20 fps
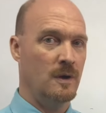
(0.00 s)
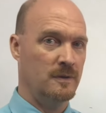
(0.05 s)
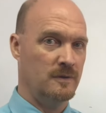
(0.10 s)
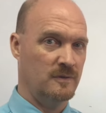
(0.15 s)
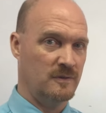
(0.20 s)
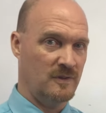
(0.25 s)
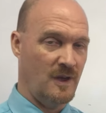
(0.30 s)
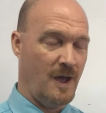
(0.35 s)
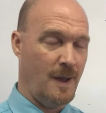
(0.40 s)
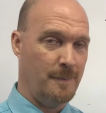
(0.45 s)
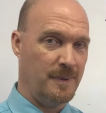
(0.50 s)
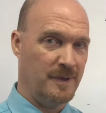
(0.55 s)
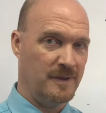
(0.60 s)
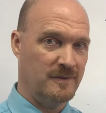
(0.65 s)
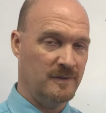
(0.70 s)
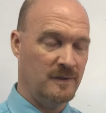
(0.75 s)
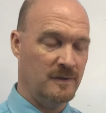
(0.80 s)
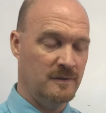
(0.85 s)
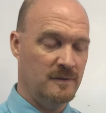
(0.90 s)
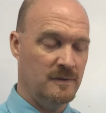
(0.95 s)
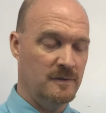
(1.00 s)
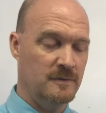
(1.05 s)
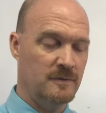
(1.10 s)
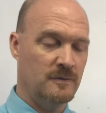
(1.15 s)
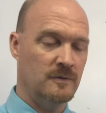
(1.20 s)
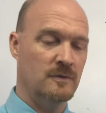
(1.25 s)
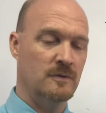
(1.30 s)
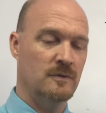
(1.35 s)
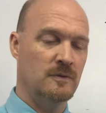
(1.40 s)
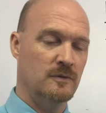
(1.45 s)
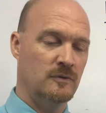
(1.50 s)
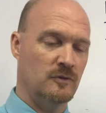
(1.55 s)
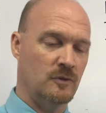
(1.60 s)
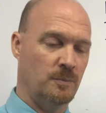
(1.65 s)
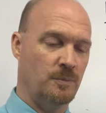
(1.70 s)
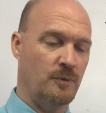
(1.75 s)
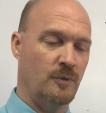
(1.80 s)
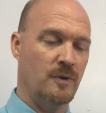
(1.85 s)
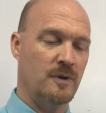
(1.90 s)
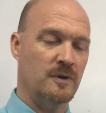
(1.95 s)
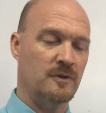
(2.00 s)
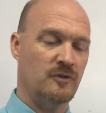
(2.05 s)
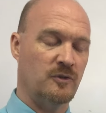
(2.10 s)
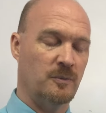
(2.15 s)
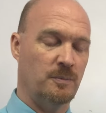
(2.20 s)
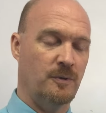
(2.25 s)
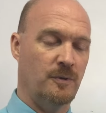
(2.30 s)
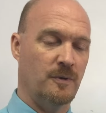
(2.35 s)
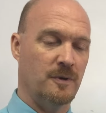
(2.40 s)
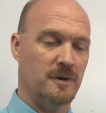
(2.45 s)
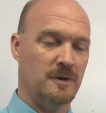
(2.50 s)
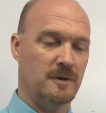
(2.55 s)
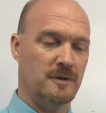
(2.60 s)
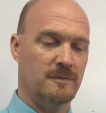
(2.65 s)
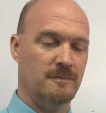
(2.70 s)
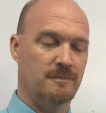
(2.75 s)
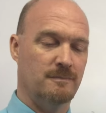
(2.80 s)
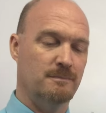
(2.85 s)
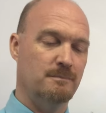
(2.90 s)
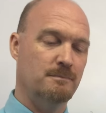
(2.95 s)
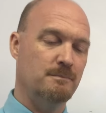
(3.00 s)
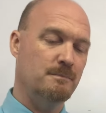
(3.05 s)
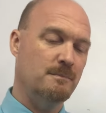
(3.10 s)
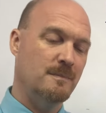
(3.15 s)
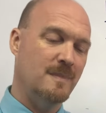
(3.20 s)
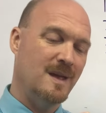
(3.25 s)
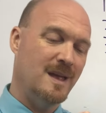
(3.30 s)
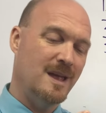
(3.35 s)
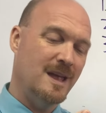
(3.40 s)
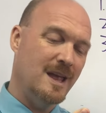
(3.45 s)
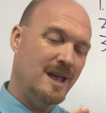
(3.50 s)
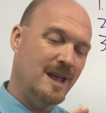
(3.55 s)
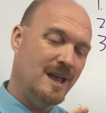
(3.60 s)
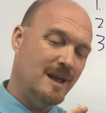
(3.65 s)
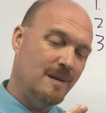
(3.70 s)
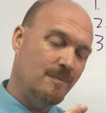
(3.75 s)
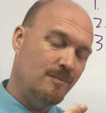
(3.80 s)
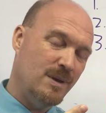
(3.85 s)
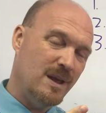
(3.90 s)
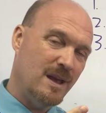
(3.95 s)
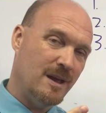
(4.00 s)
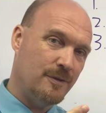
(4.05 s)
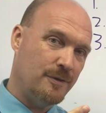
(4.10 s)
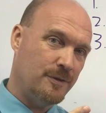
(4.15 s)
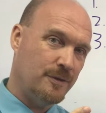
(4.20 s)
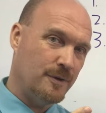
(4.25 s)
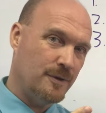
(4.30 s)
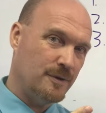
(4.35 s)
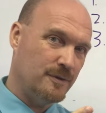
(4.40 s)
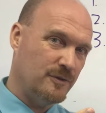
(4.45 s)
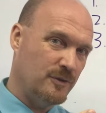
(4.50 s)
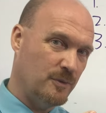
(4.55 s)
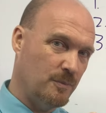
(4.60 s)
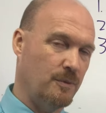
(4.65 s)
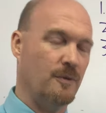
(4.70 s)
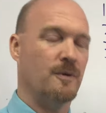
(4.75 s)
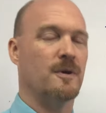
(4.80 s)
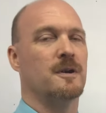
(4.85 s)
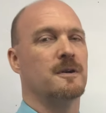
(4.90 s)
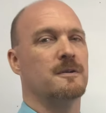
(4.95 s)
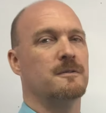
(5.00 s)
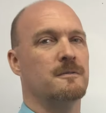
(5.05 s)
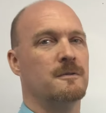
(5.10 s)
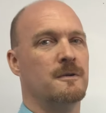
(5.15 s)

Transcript: Topic sentence, support. Maybe a third support.